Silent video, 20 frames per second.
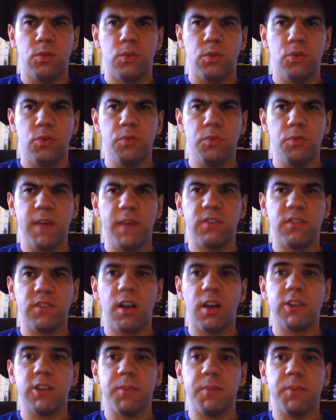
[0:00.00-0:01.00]
whom I've
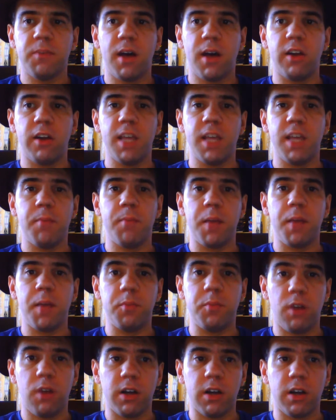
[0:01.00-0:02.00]
talked about in my
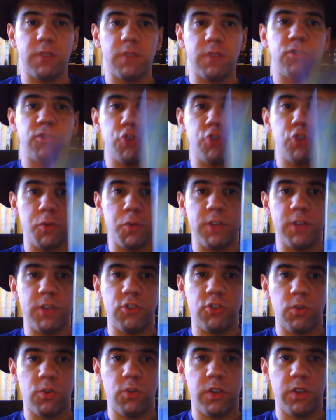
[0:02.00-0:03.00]
blog of Scooby
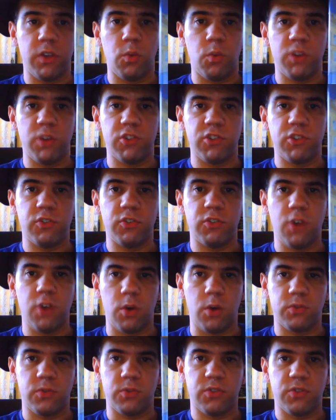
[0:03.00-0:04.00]
Doo and the Witch's
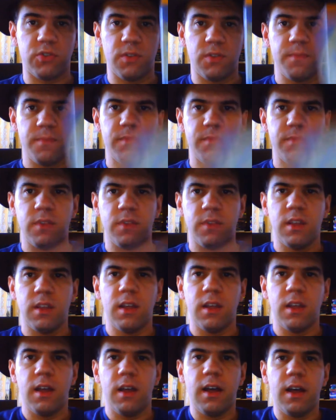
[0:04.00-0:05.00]
Ghost.
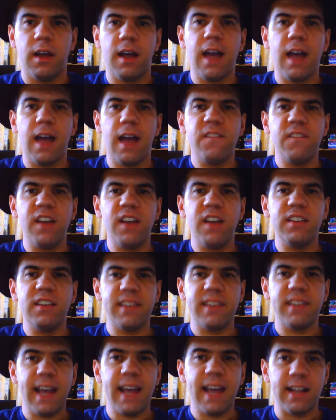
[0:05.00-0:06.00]
I find
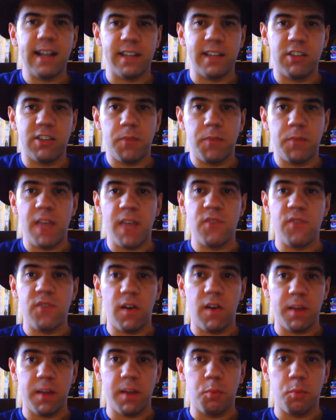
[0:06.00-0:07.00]
Tally to be a
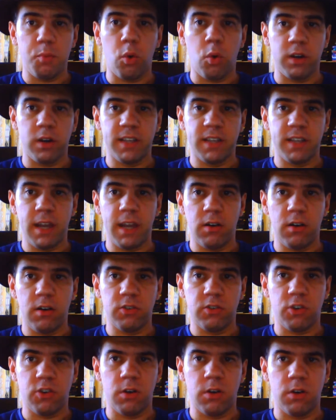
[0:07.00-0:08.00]
very important
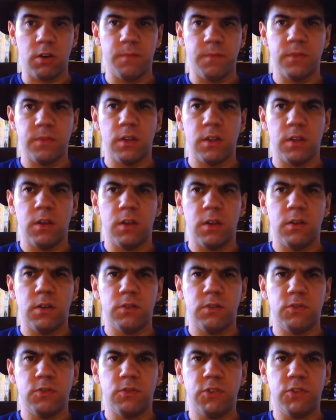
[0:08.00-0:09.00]
character
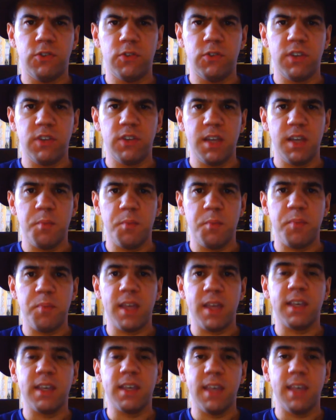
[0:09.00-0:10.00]
due to him
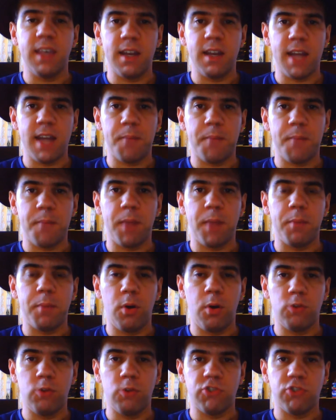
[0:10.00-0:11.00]
being kidnapped by
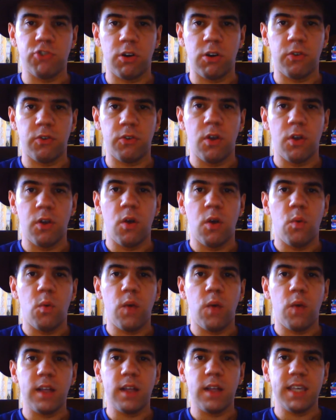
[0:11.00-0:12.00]
poachers
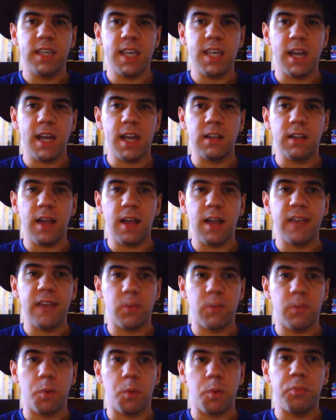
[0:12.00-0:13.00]
while he and
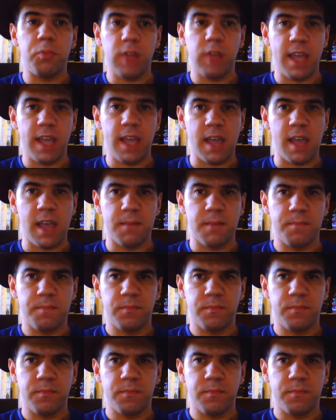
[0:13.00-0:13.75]
Eliza were playing.